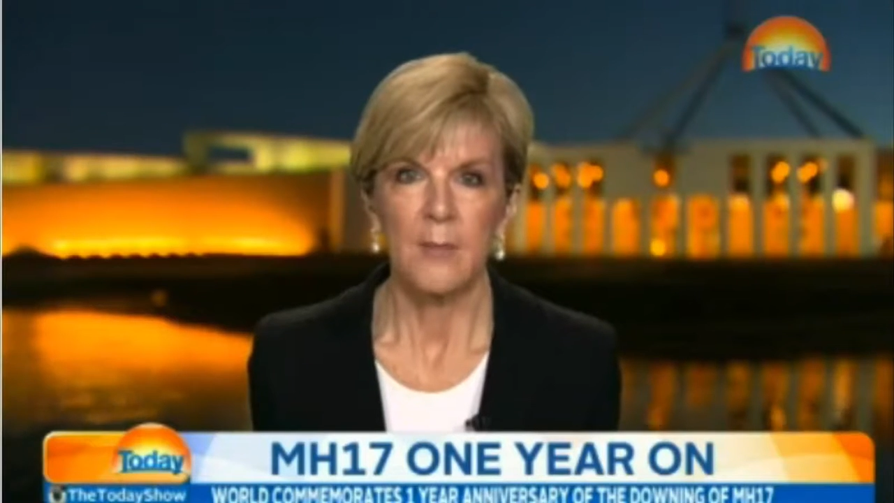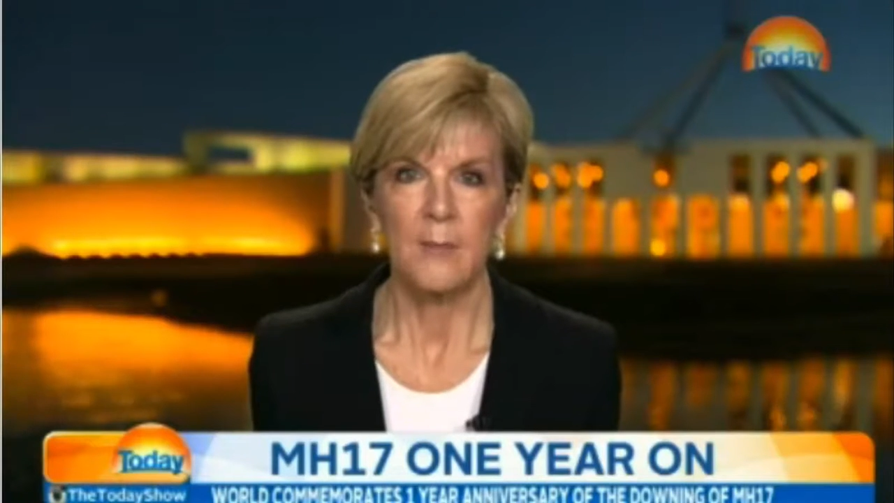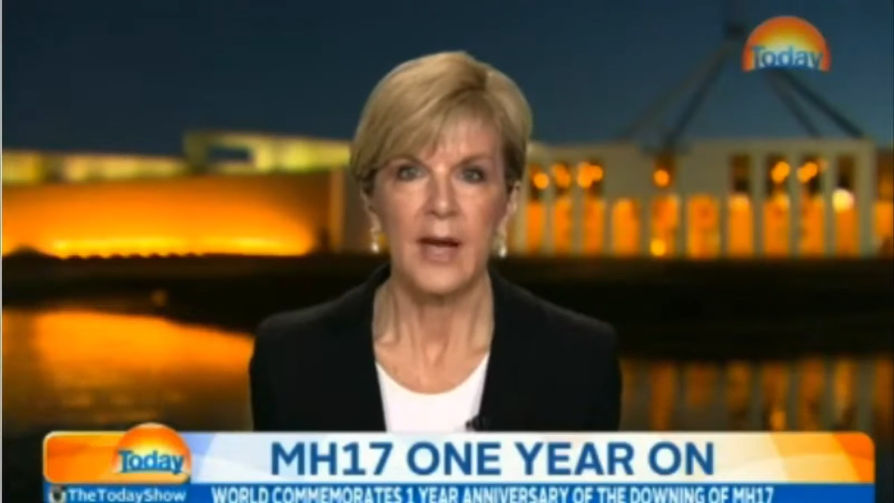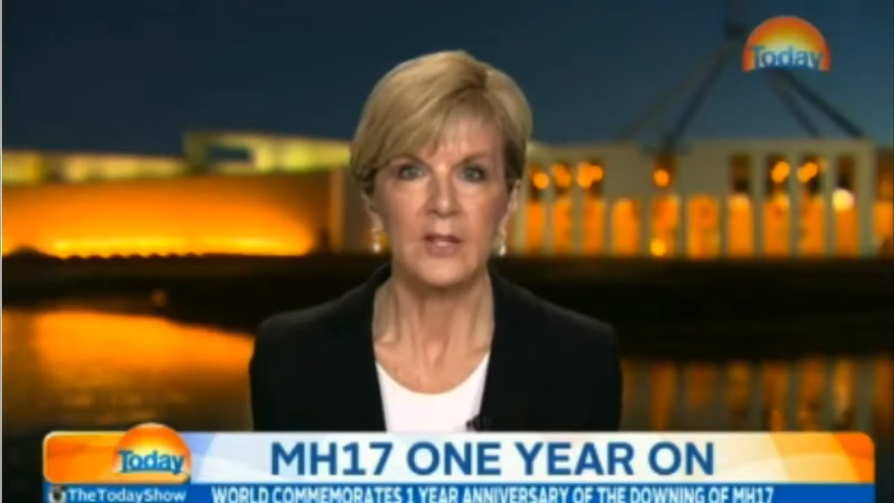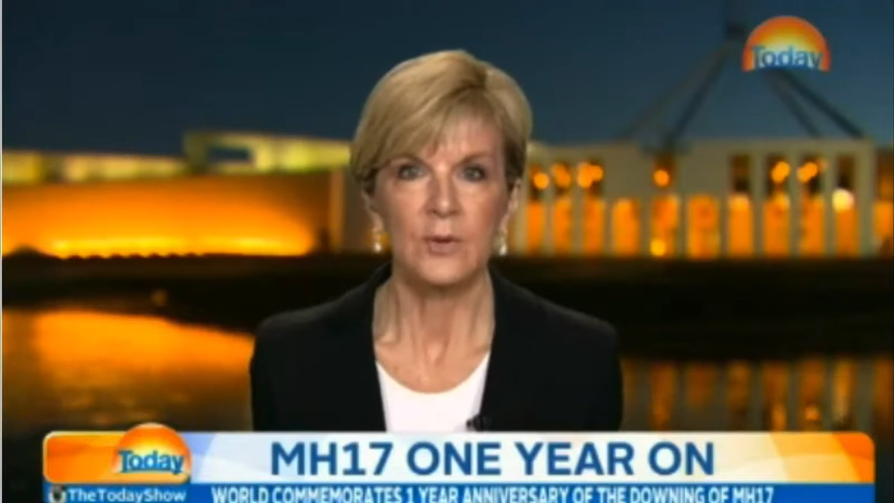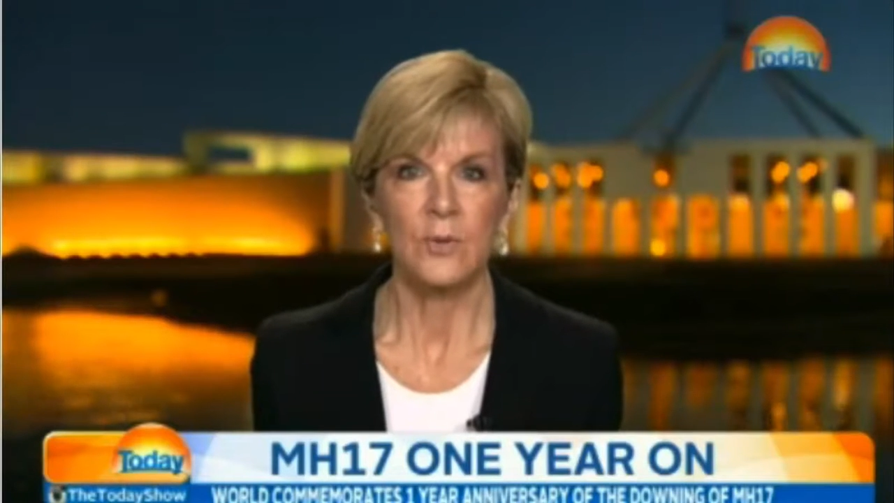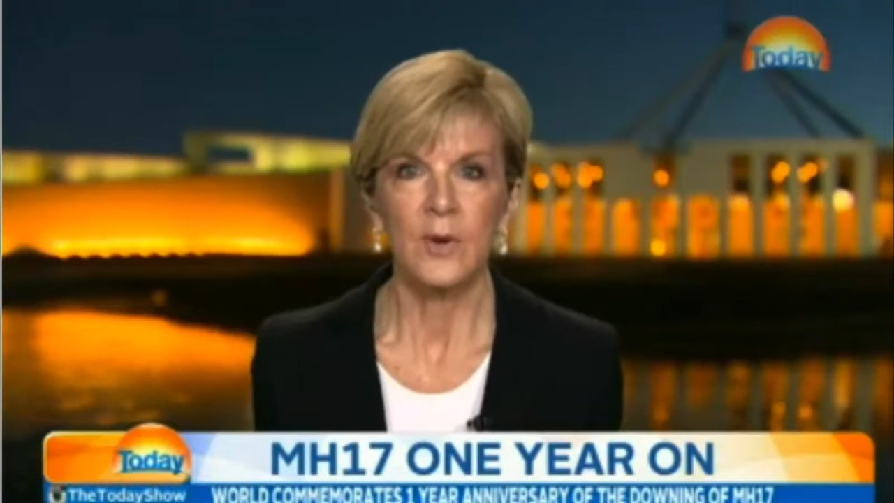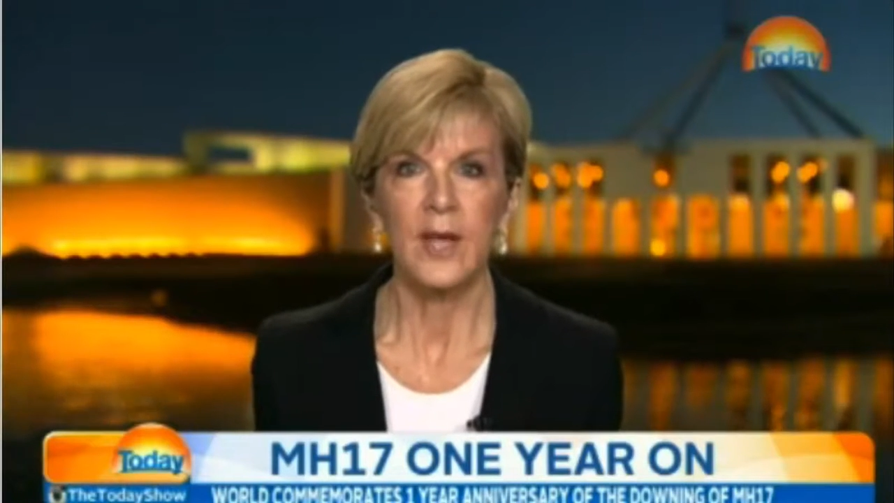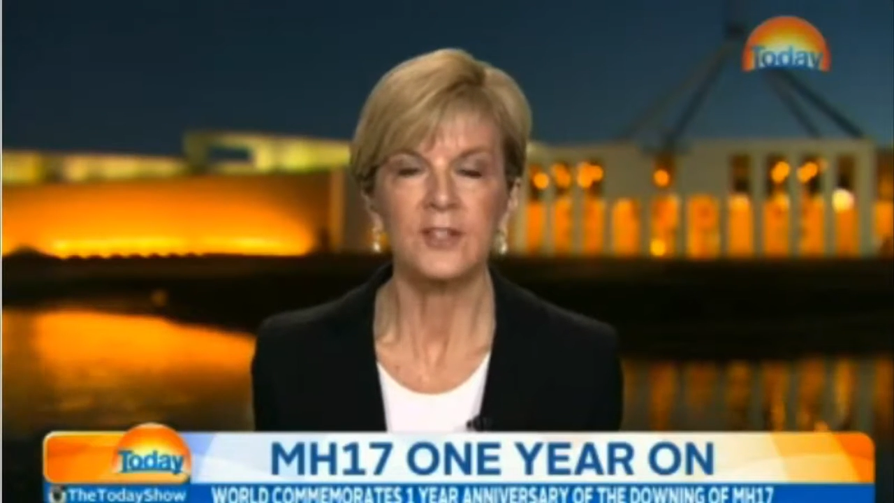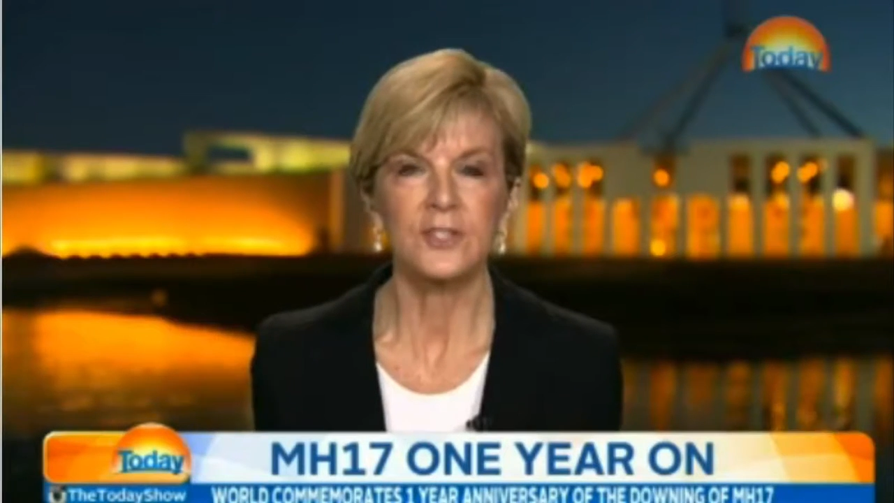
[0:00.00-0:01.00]
but
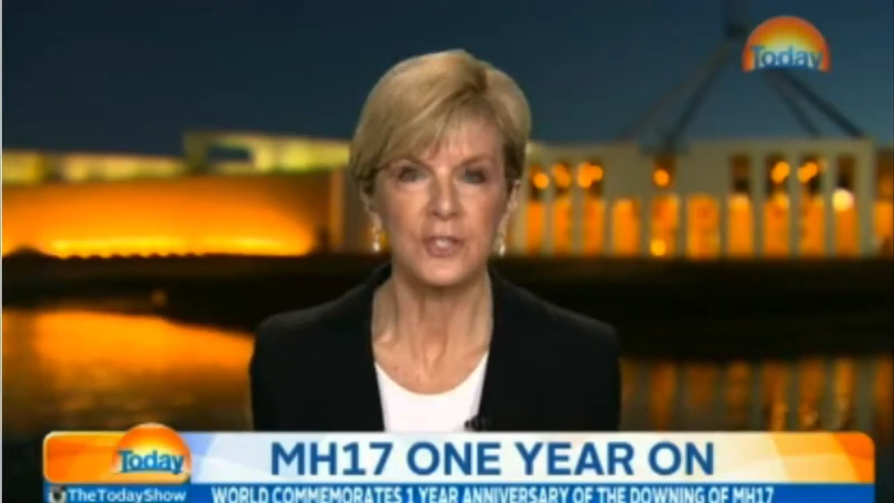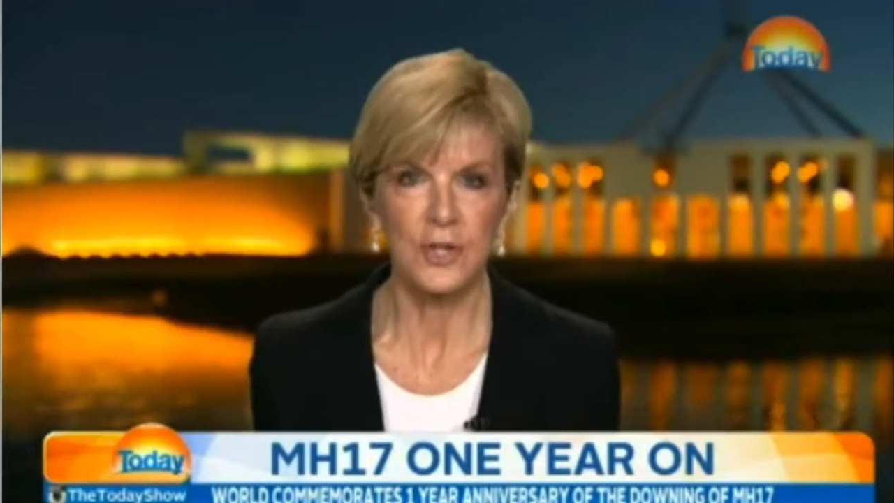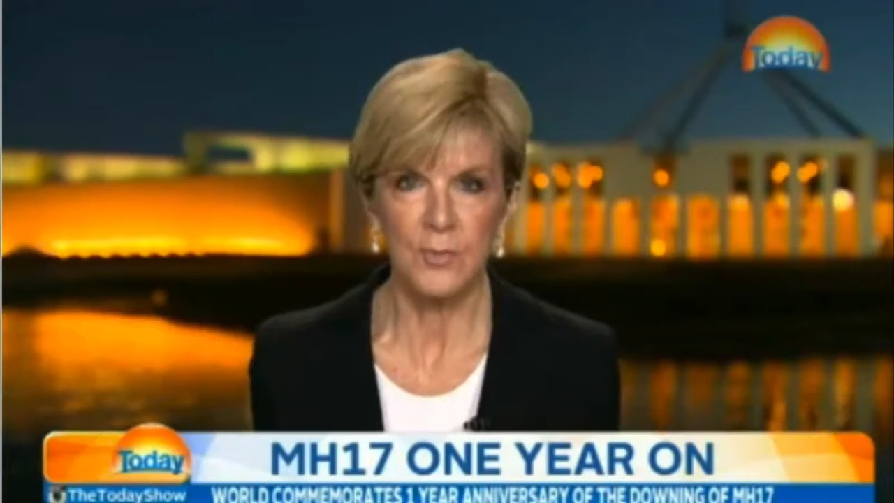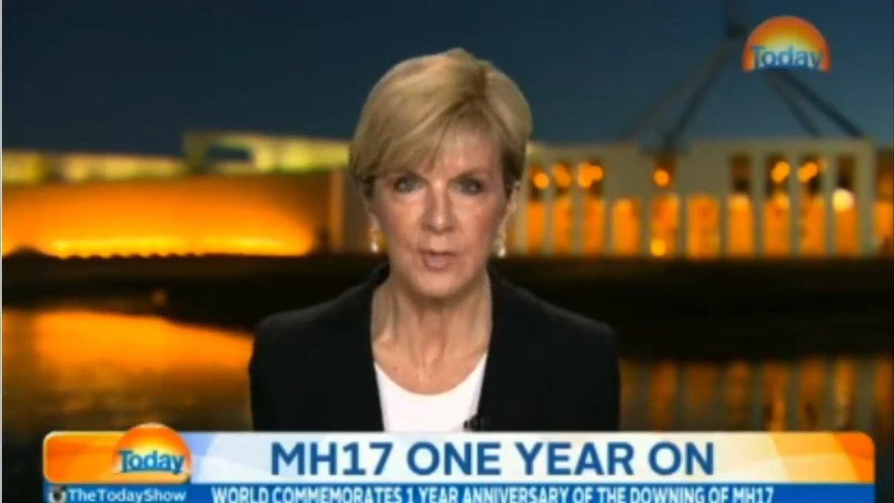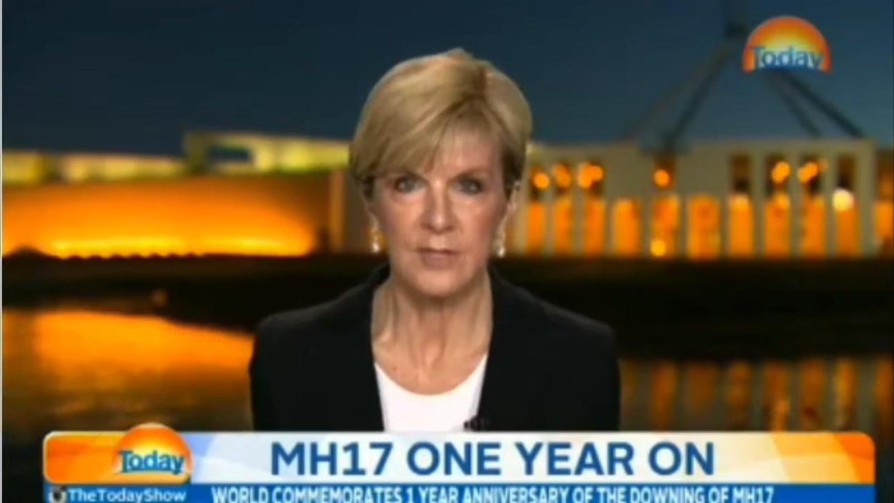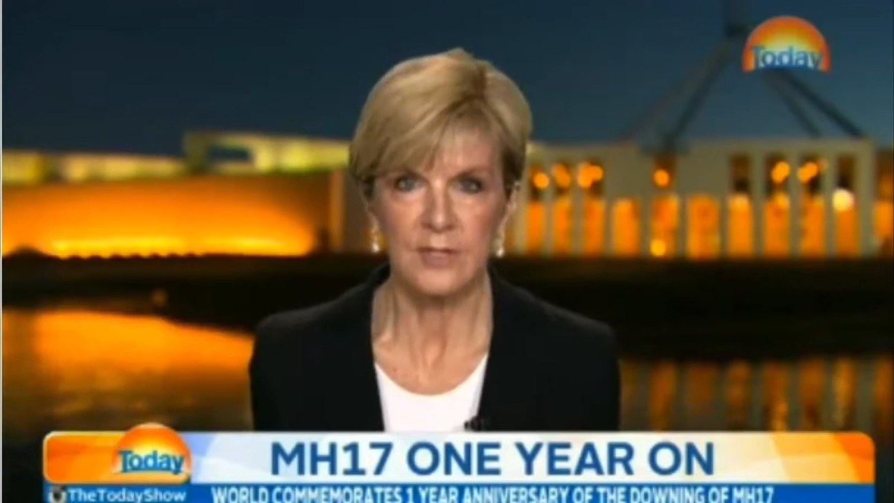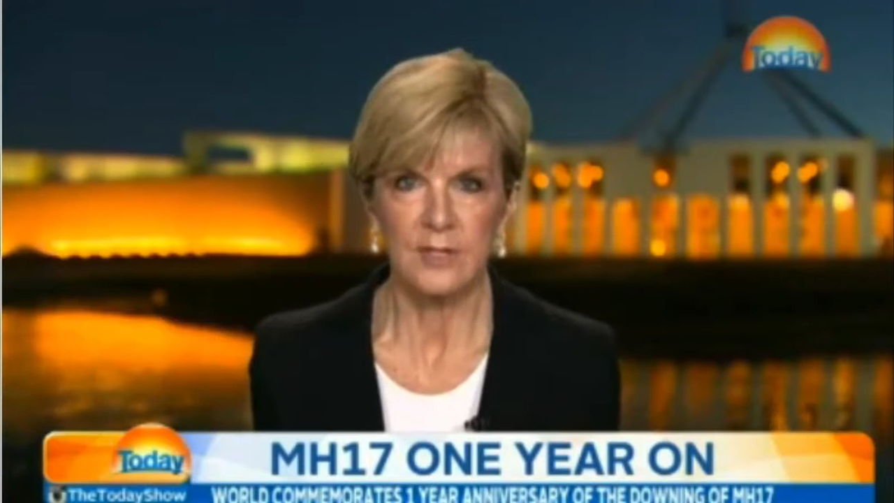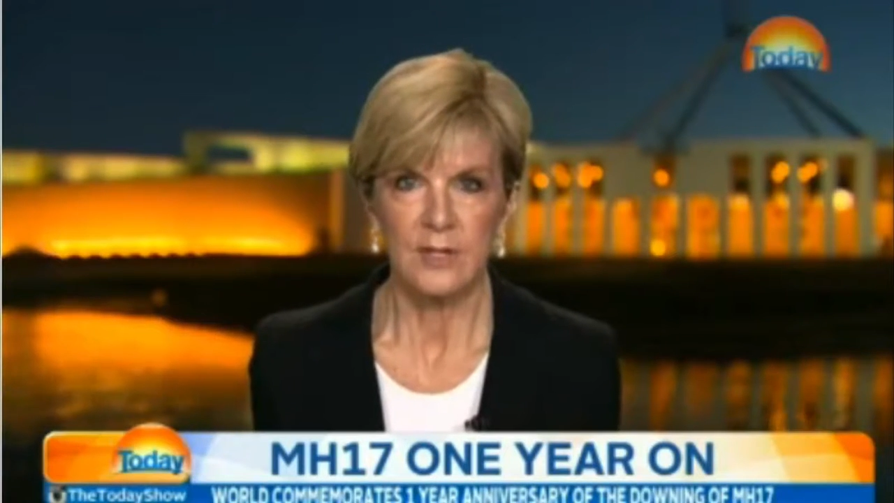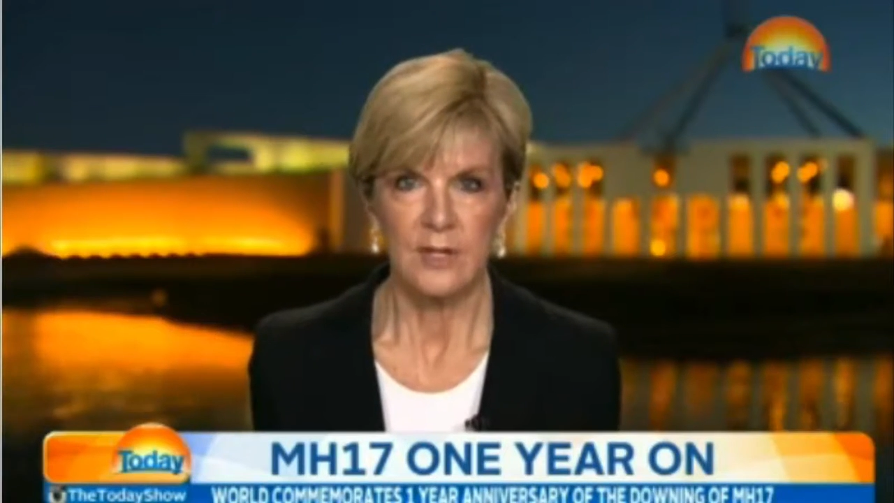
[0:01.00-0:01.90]
we are determined